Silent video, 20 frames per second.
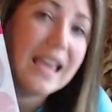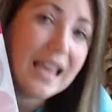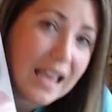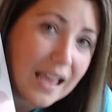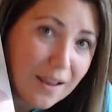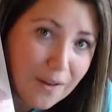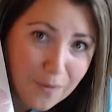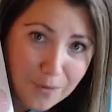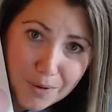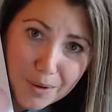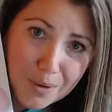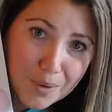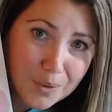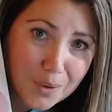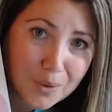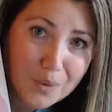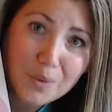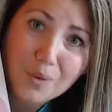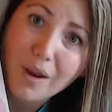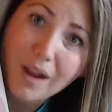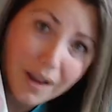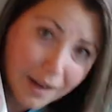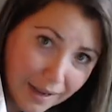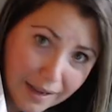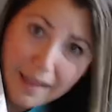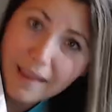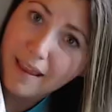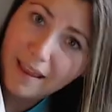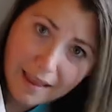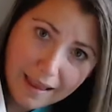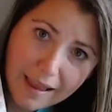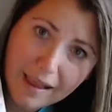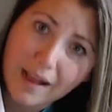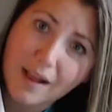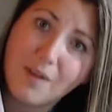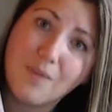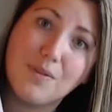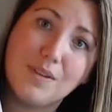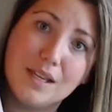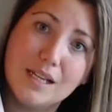if you do not
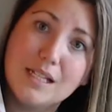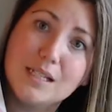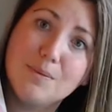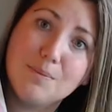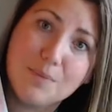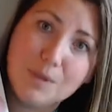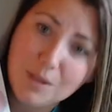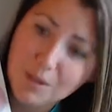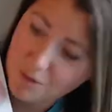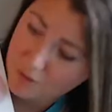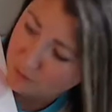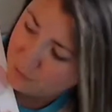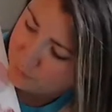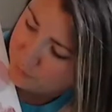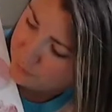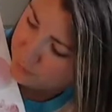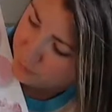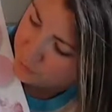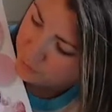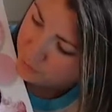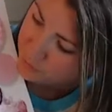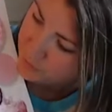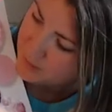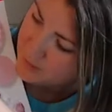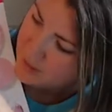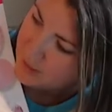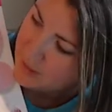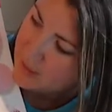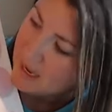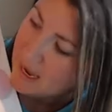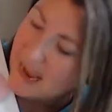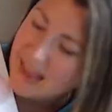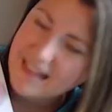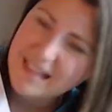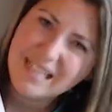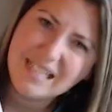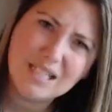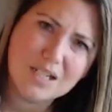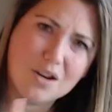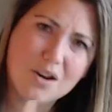have these beautiful, I
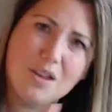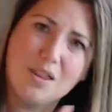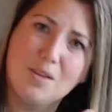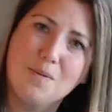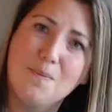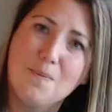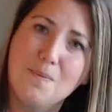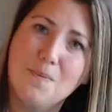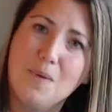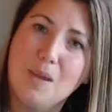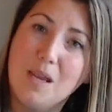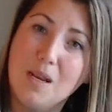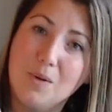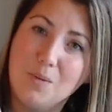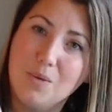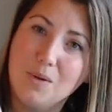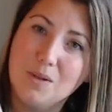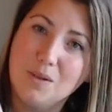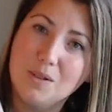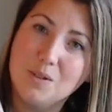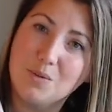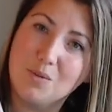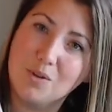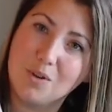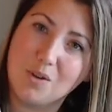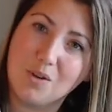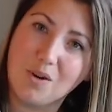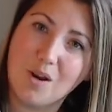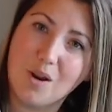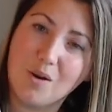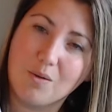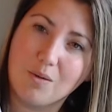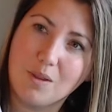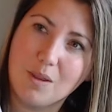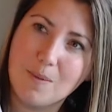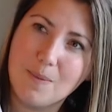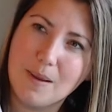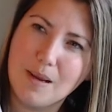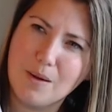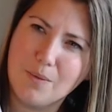like to call them pinwheels, which are not
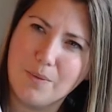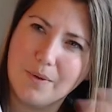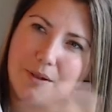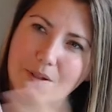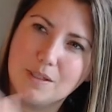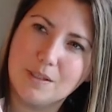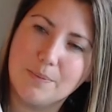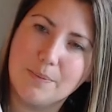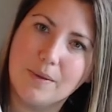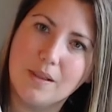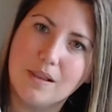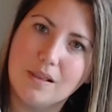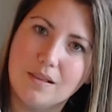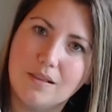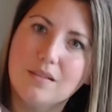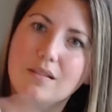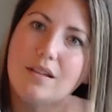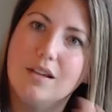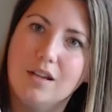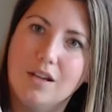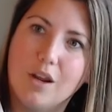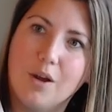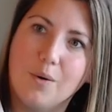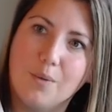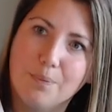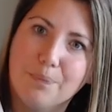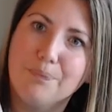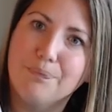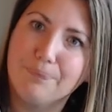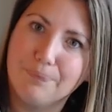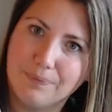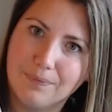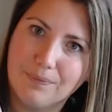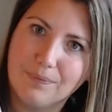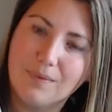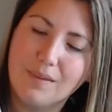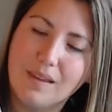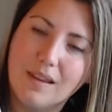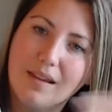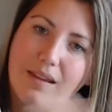really pinwheels, but you know,
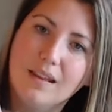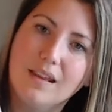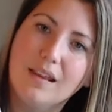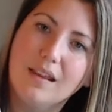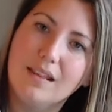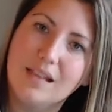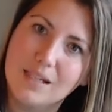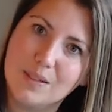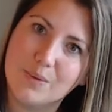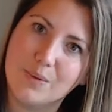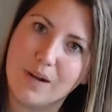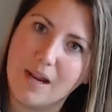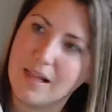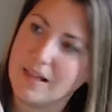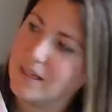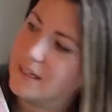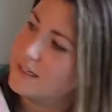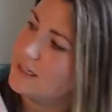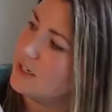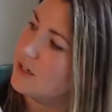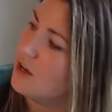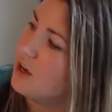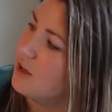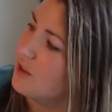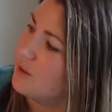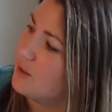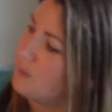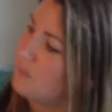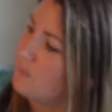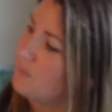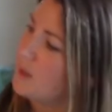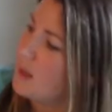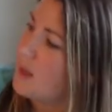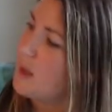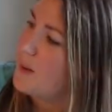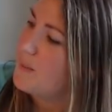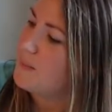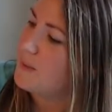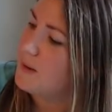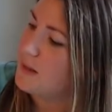that's what I like to call them,
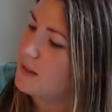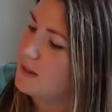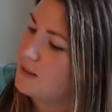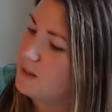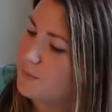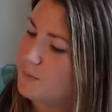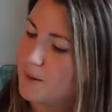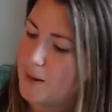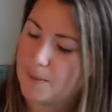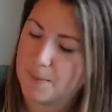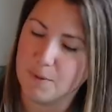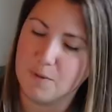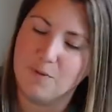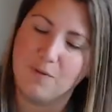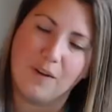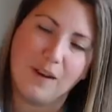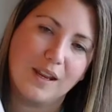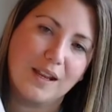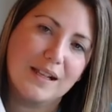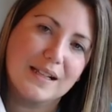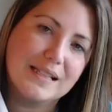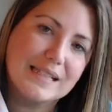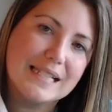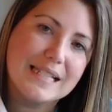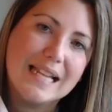but they're paper fans.